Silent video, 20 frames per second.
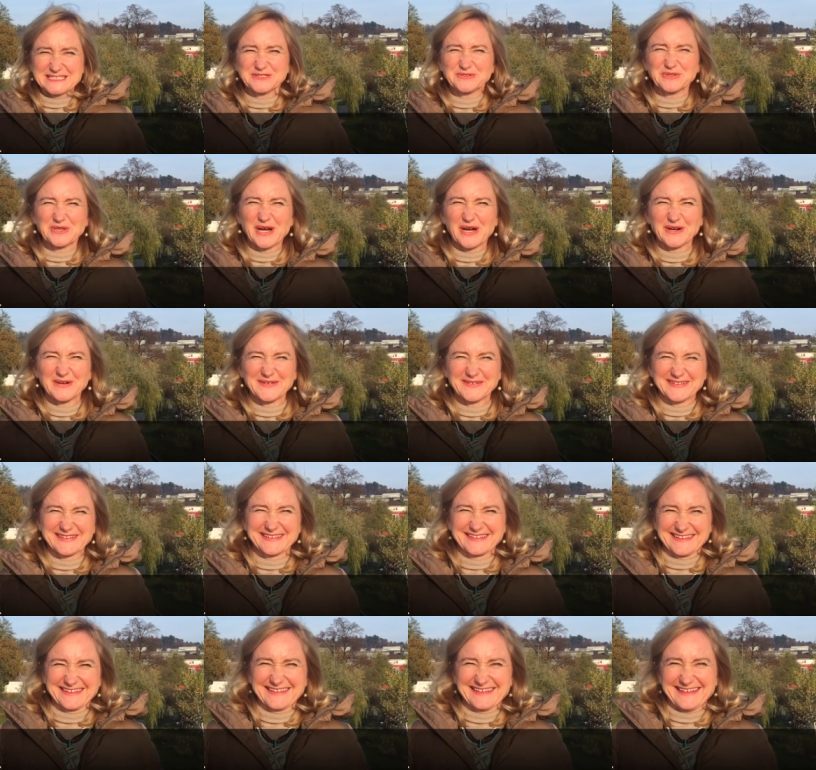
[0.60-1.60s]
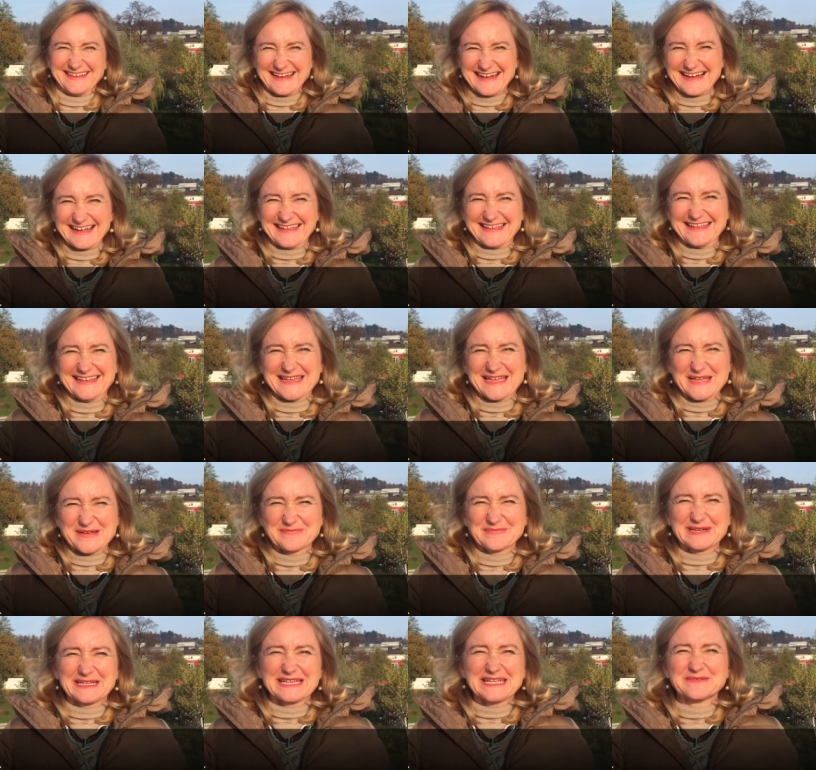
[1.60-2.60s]
Yuria! Hi,
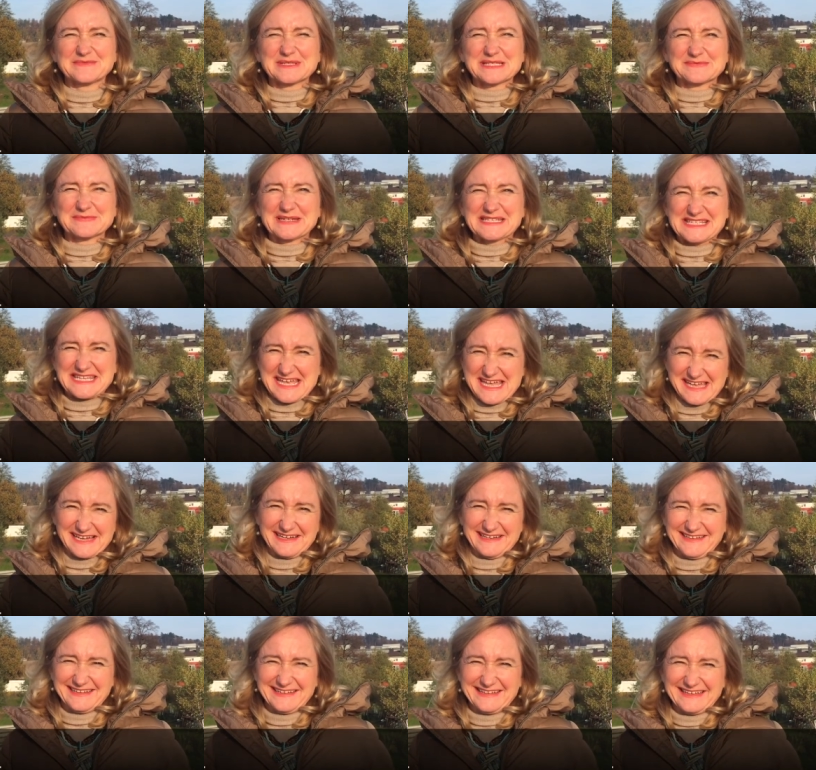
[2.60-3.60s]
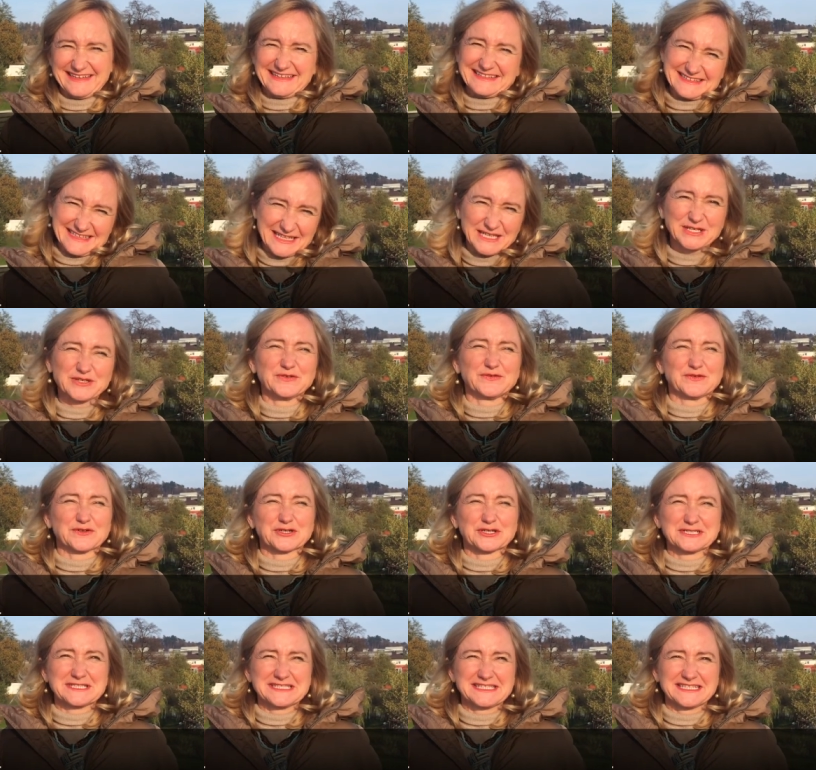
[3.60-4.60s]
my name is Mateja. Thank you
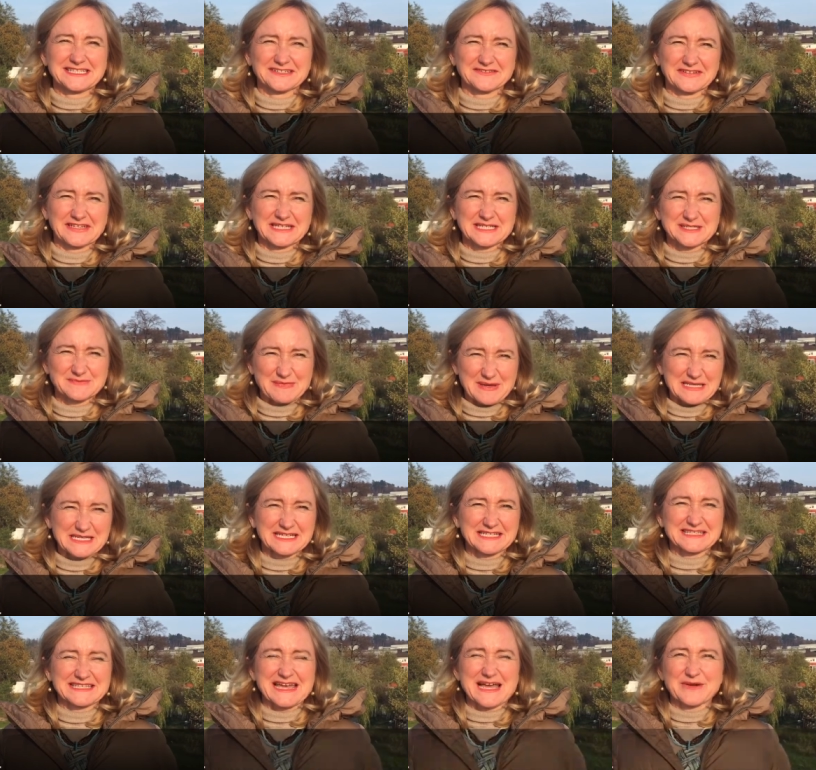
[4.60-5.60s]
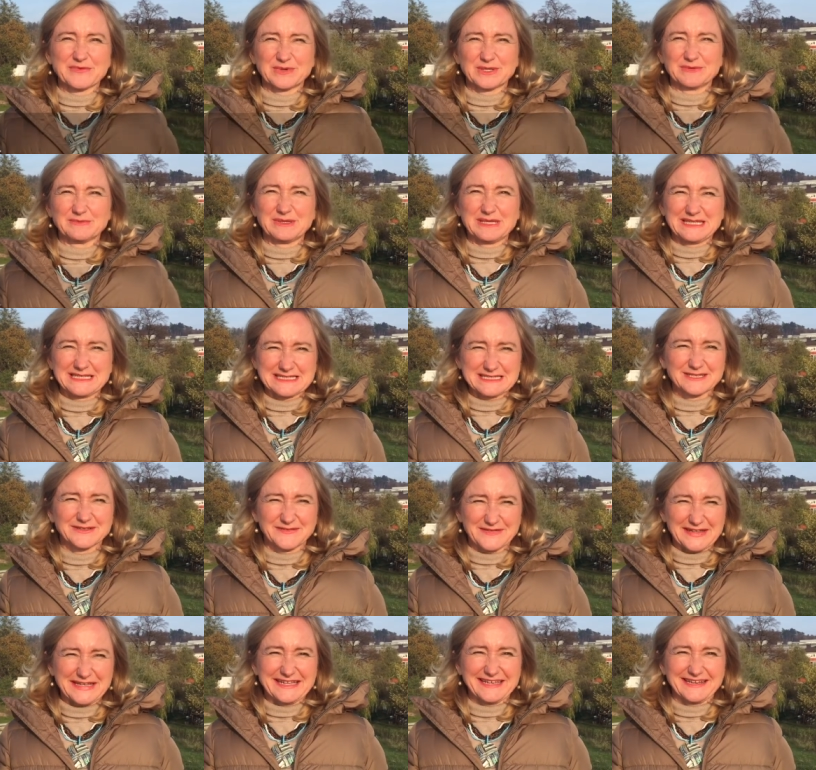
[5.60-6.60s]
for considering spending time with me in
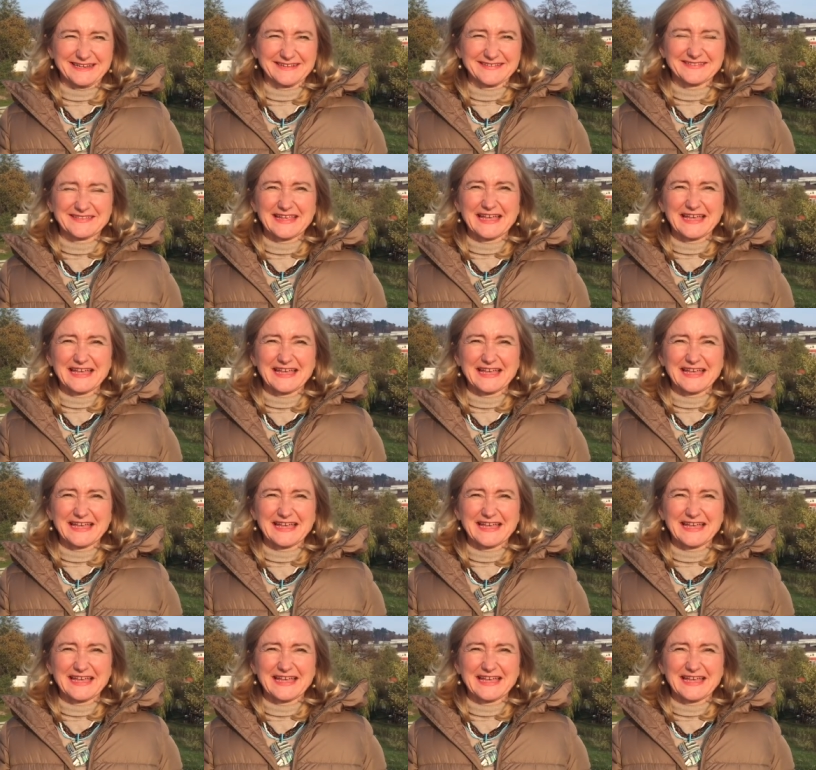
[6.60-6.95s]
Slovenia.